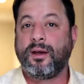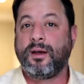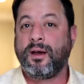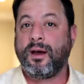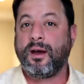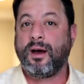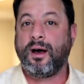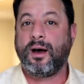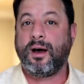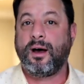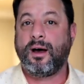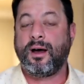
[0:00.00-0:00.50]

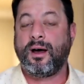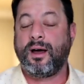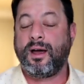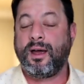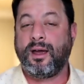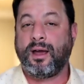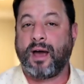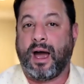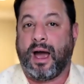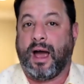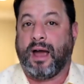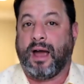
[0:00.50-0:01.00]

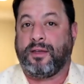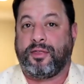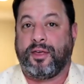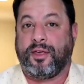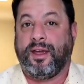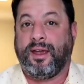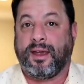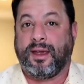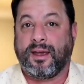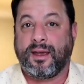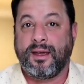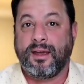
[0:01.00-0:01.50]
I
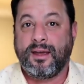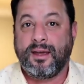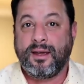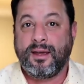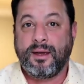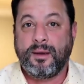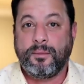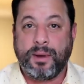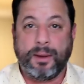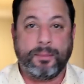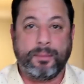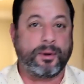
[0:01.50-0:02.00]
think.
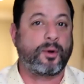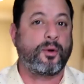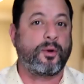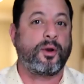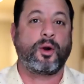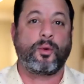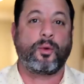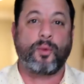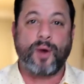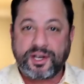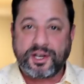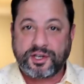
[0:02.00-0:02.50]
People are going to
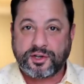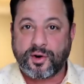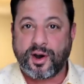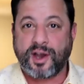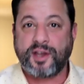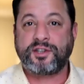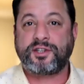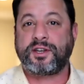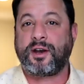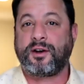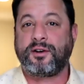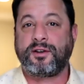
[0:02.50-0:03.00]

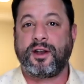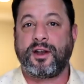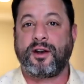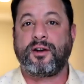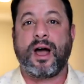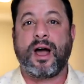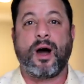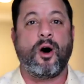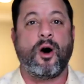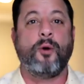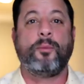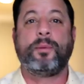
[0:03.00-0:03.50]
restaurants. They're
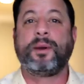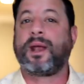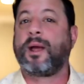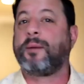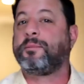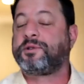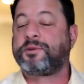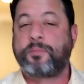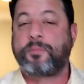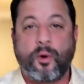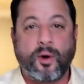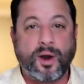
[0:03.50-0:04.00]
now opening up
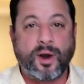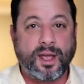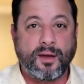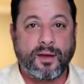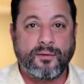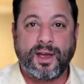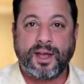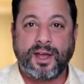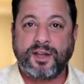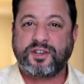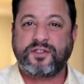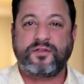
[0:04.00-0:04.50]
sporting
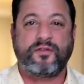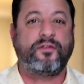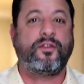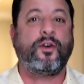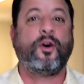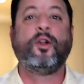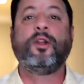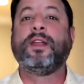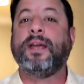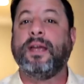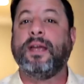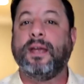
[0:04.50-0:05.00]
events
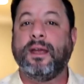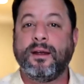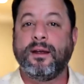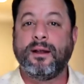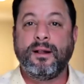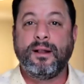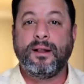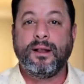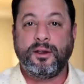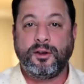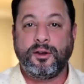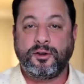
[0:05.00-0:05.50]
fully
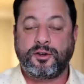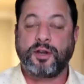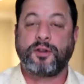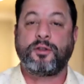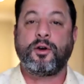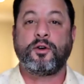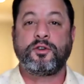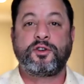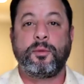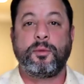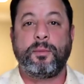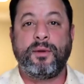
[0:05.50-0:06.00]
to
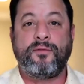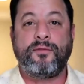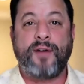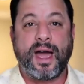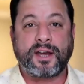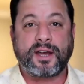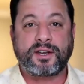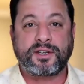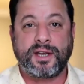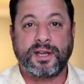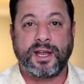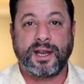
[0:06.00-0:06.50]
those who've been
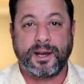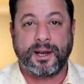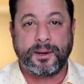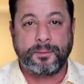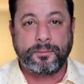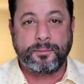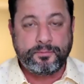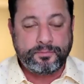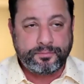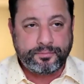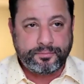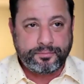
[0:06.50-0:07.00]
vaccinated.
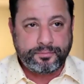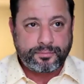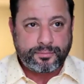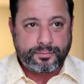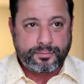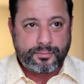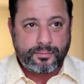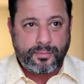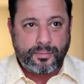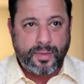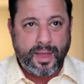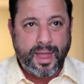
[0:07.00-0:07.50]

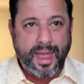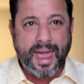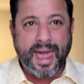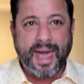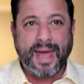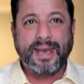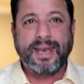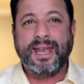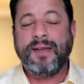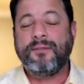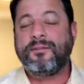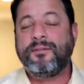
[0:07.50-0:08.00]

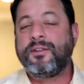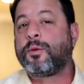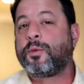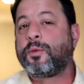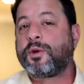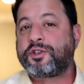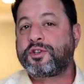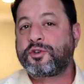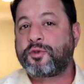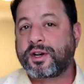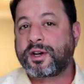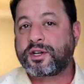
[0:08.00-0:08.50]
And even the
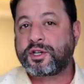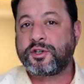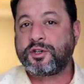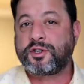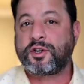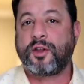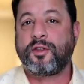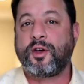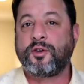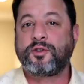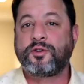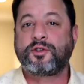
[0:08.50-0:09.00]
restrictions
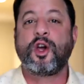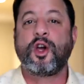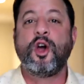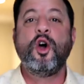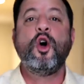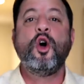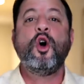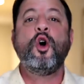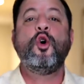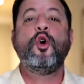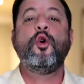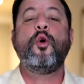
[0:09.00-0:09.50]
on those
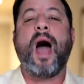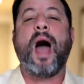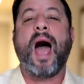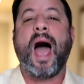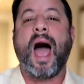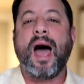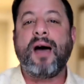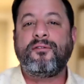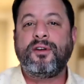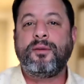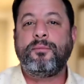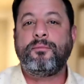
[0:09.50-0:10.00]
who
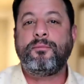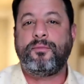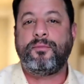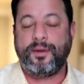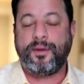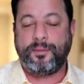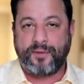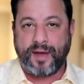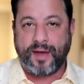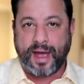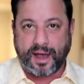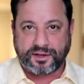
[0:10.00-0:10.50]
haven't
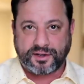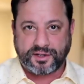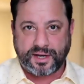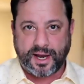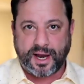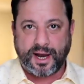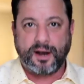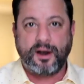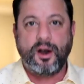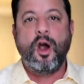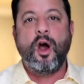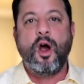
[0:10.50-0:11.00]
been
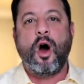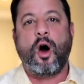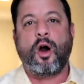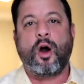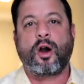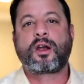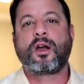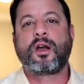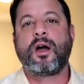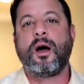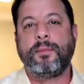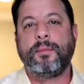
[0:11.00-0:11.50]
vaccinated are
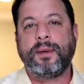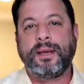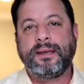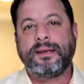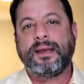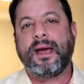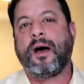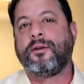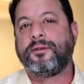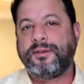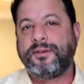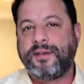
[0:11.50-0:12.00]
coming
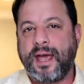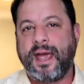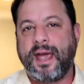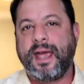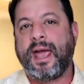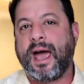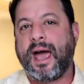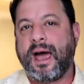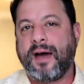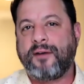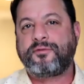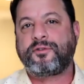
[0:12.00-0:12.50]
down day
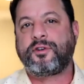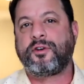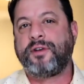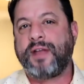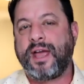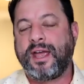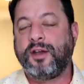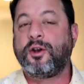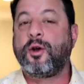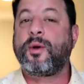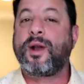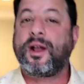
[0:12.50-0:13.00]
after day.
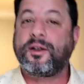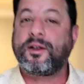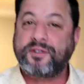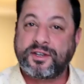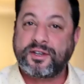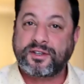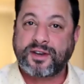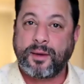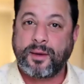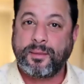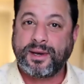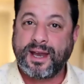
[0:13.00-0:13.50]
You know what else is
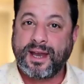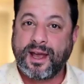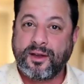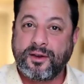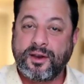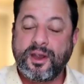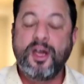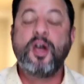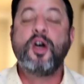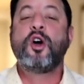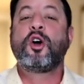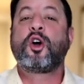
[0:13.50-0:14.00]
coming down?
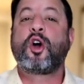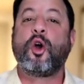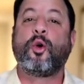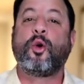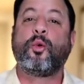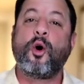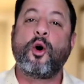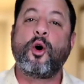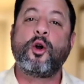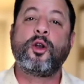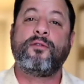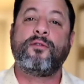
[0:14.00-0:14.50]

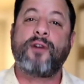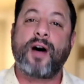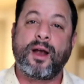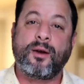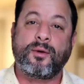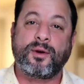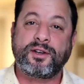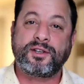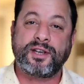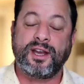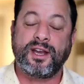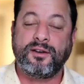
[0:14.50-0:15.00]

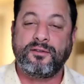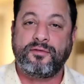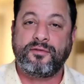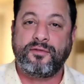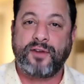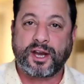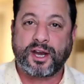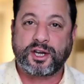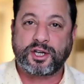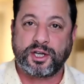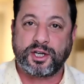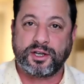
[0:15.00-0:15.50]
Coronavirus
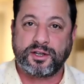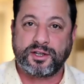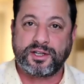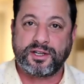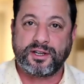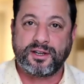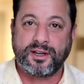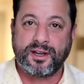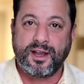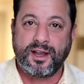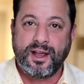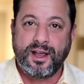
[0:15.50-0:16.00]
infections.
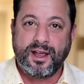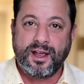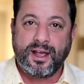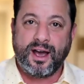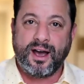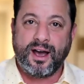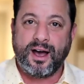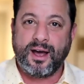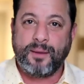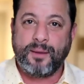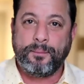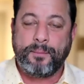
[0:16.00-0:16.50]

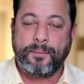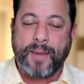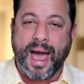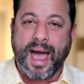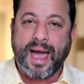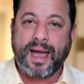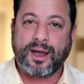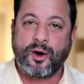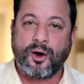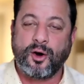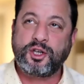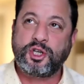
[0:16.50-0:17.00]

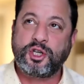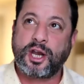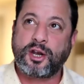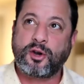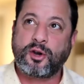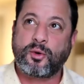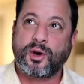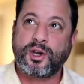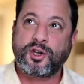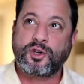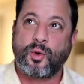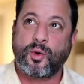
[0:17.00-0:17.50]
Back on
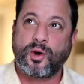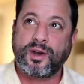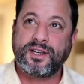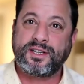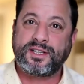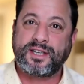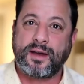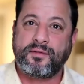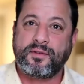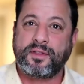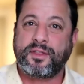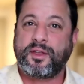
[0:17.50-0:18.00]
January
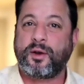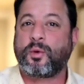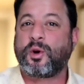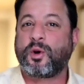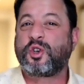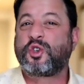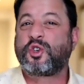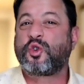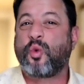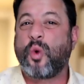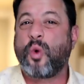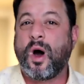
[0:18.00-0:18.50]
27th, there were
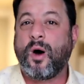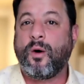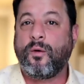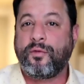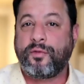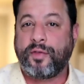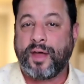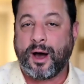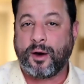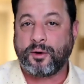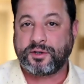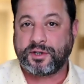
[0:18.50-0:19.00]

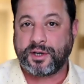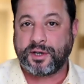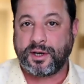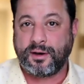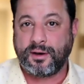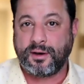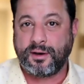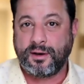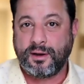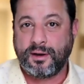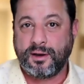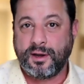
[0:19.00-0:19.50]
12,000.
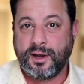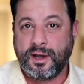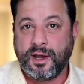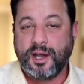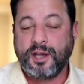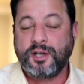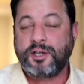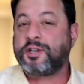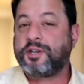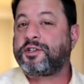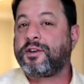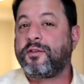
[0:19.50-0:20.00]

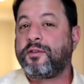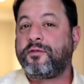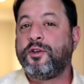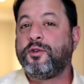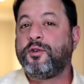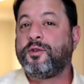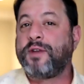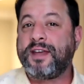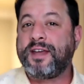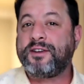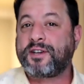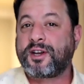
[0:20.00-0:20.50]
Just a few
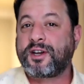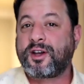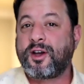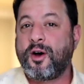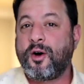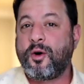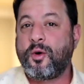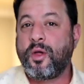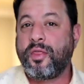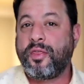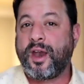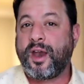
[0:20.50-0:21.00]
days
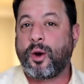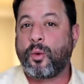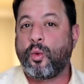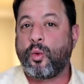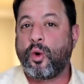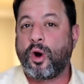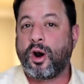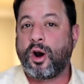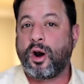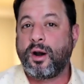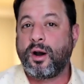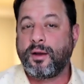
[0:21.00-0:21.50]
ago, there
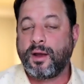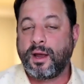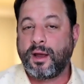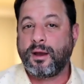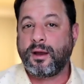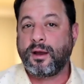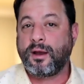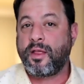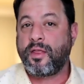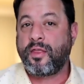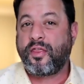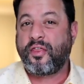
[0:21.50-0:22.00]
were
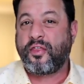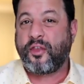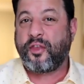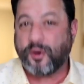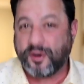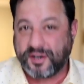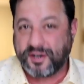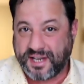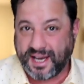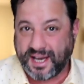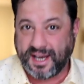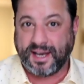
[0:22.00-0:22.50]

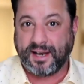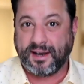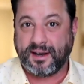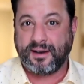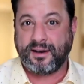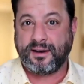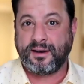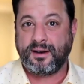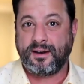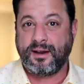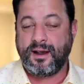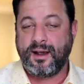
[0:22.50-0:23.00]
13.
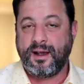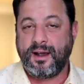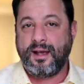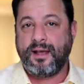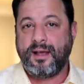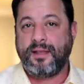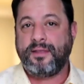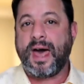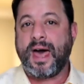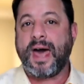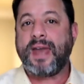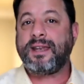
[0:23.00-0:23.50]

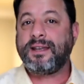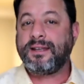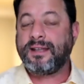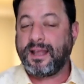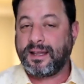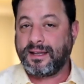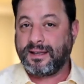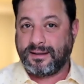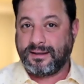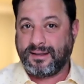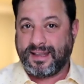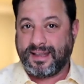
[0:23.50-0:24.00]

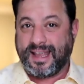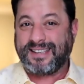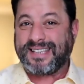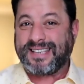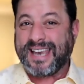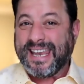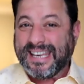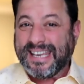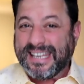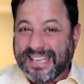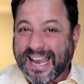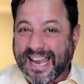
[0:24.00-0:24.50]
That's a
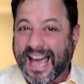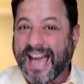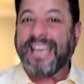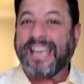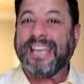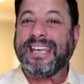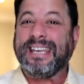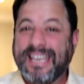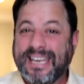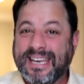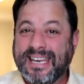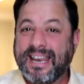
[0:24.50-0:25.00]

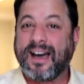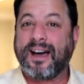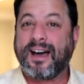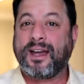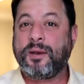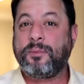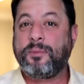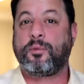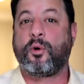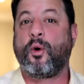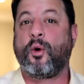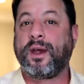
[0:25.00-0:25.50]

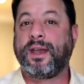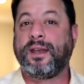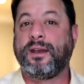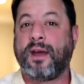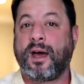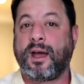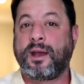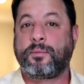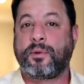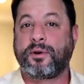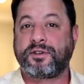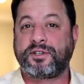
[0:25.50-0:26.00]

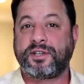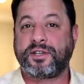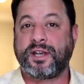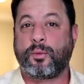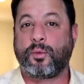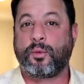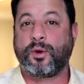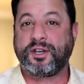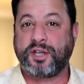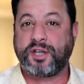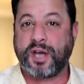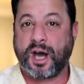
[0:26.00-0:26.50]
99.9%
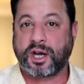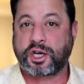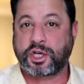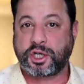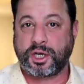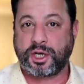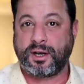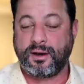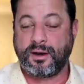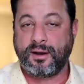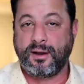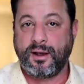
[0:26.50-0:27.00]

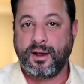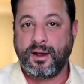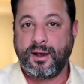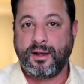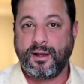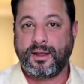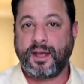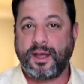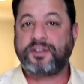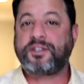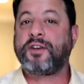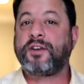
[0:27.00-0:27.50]
reduction.
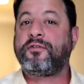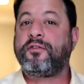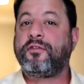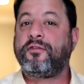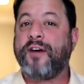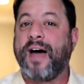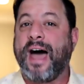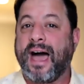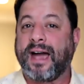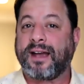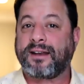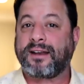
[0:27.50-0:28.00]
That's a
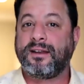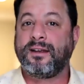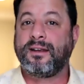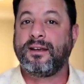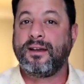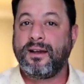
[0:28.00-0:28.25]
fact.